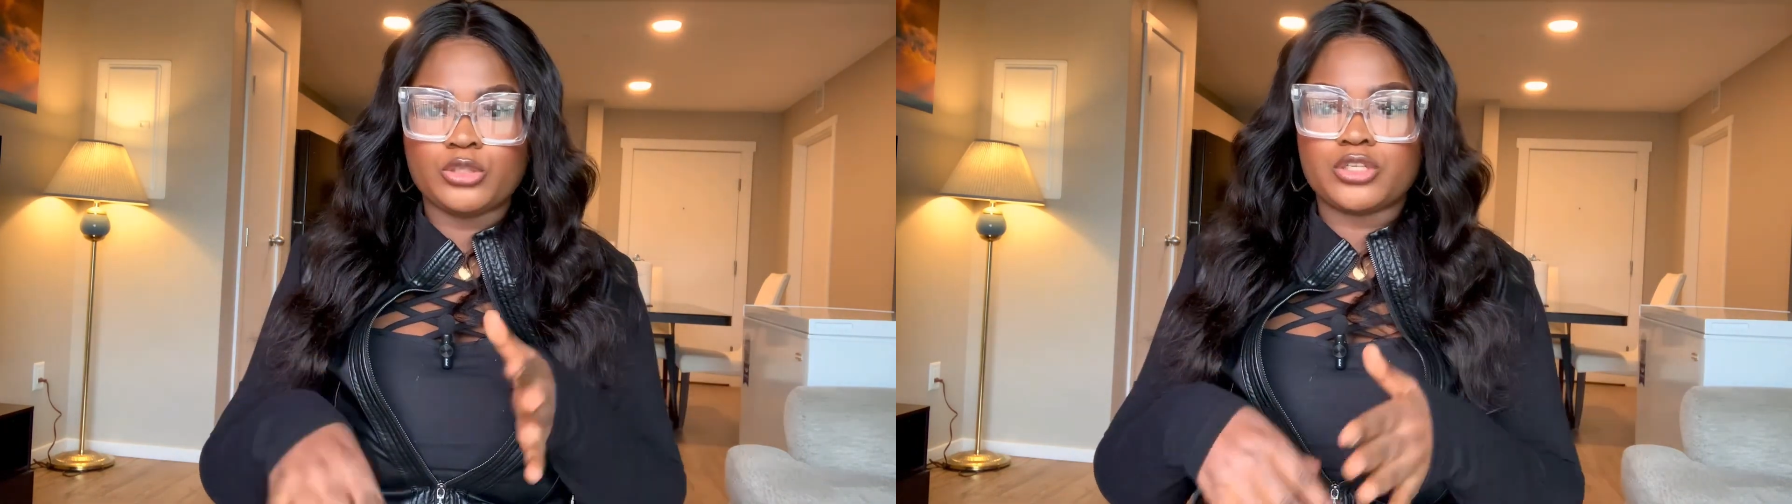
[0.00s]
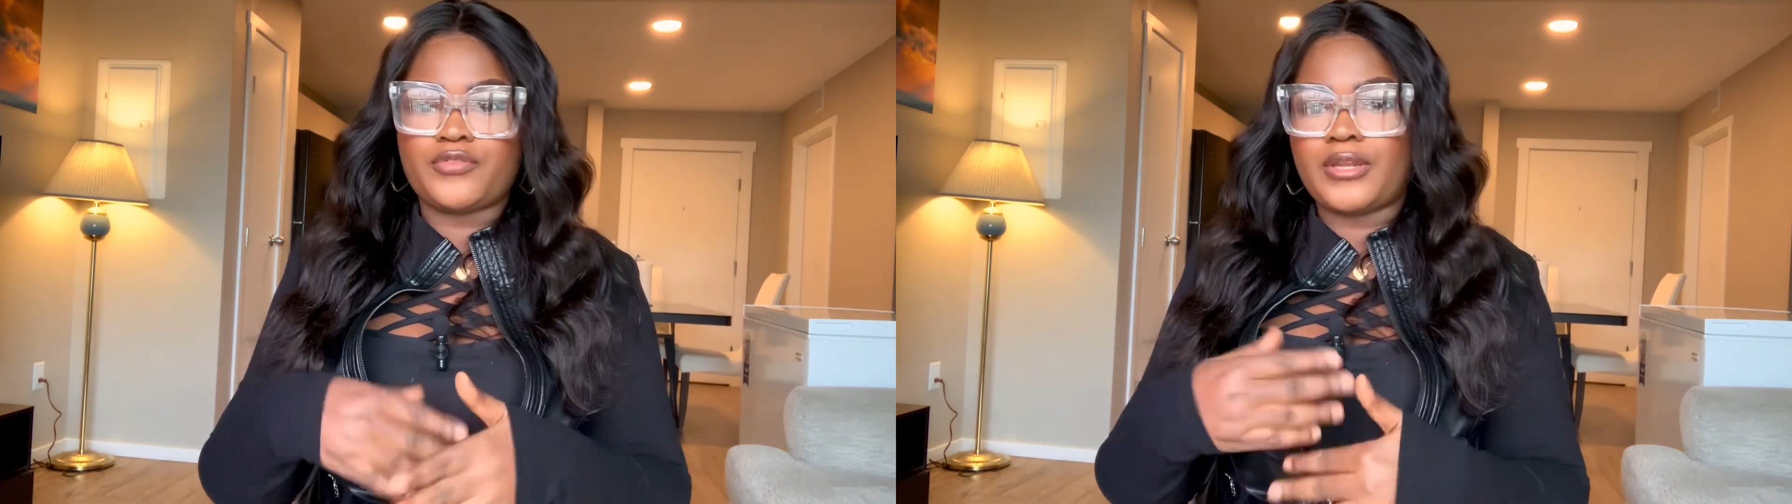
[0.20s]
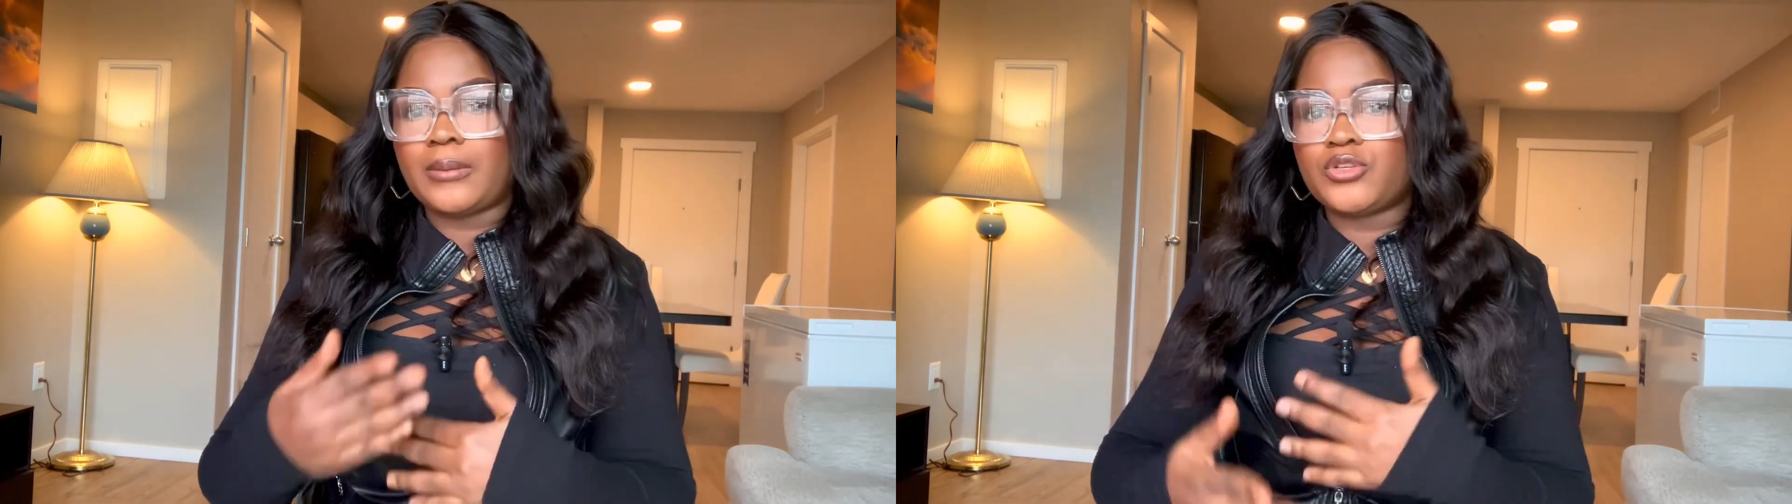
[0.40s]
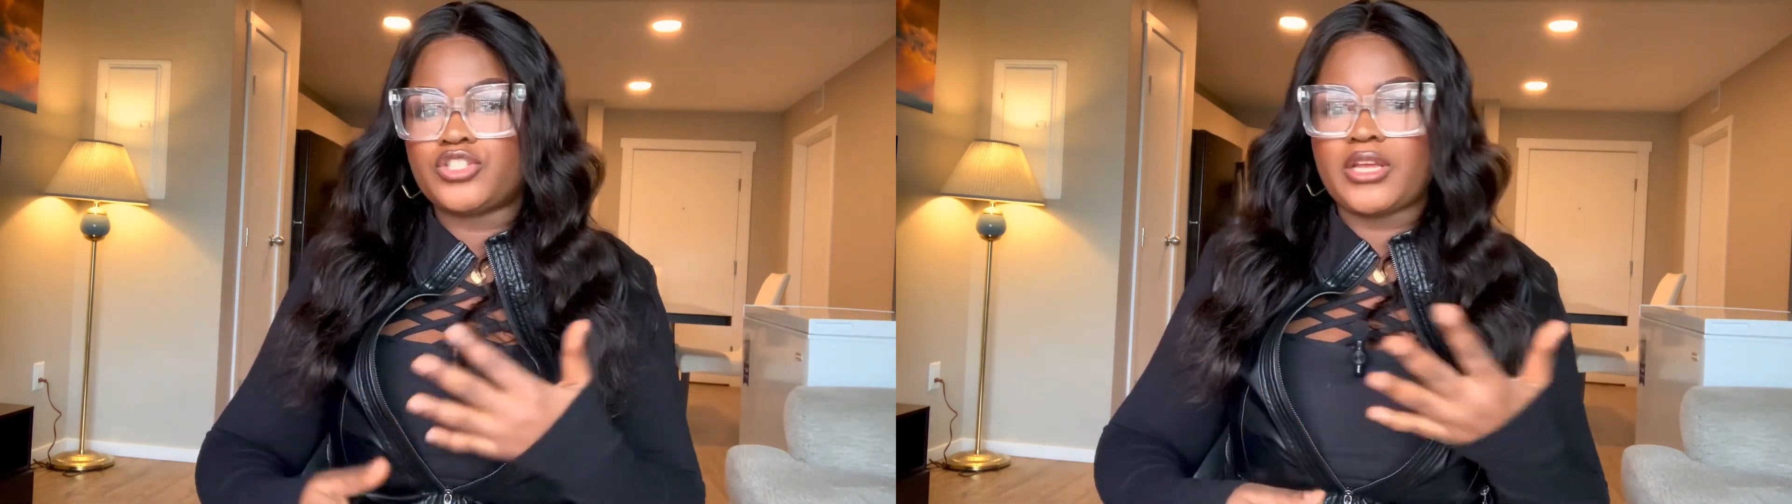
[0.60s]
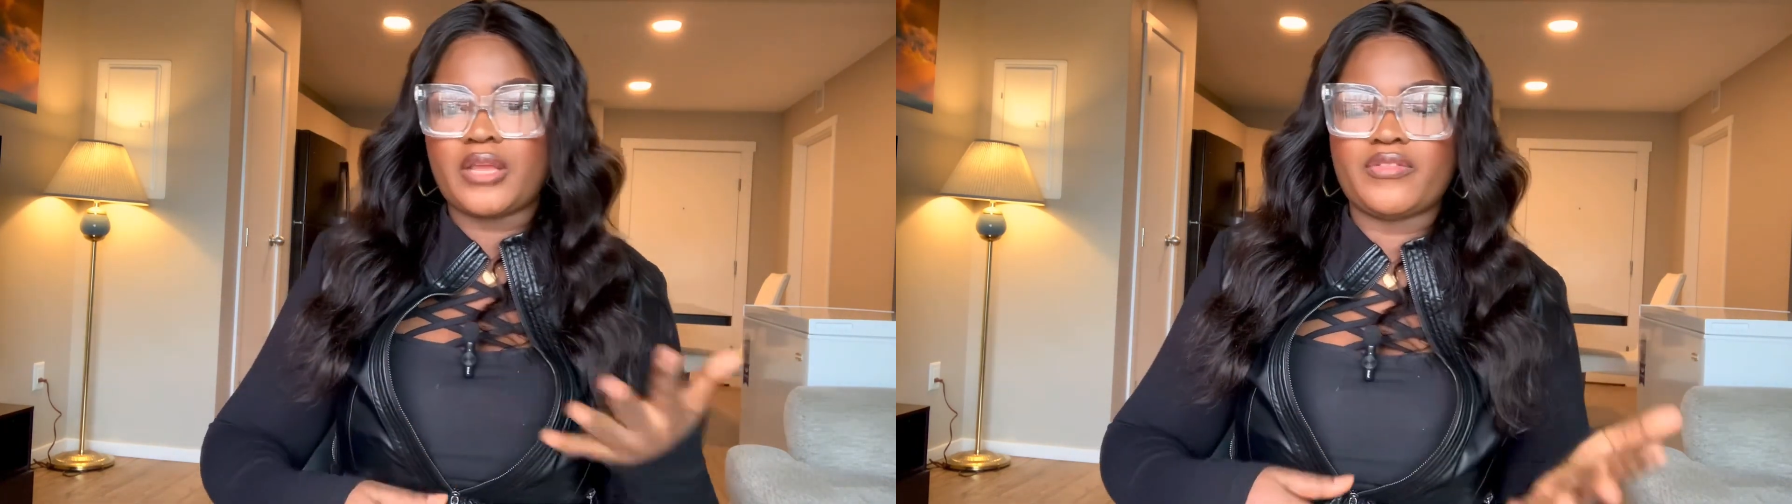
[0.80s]
just for them to
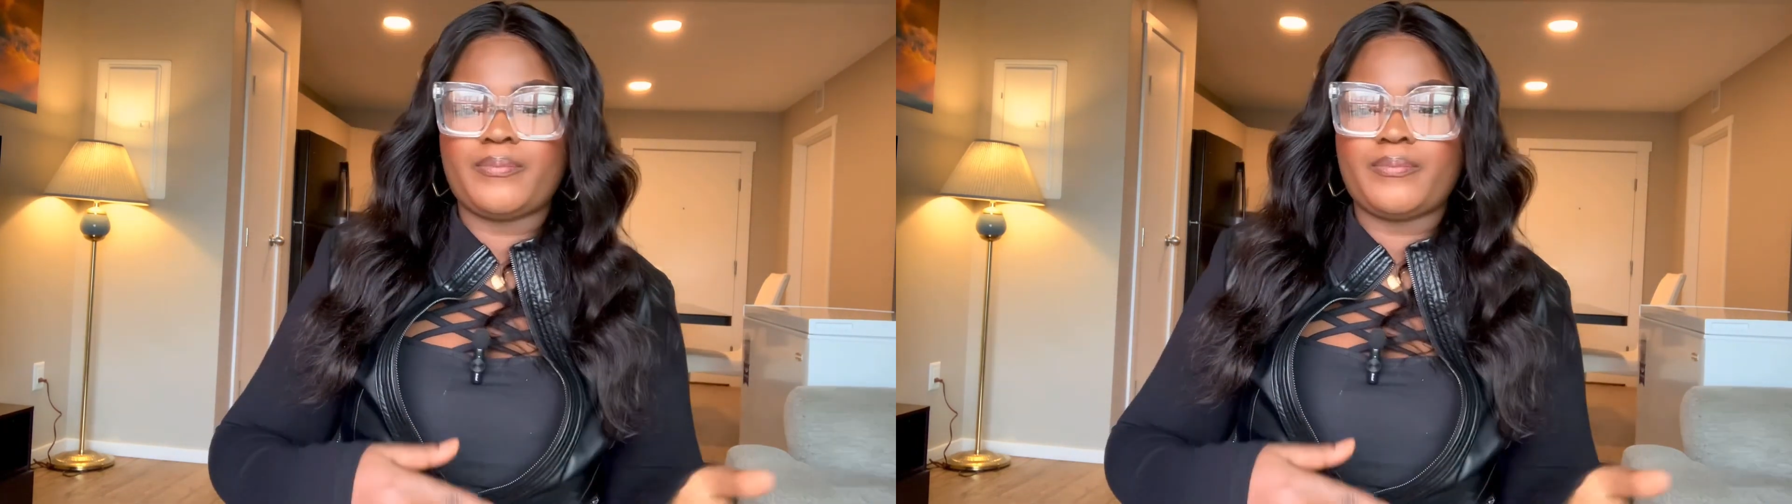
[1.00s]
check if the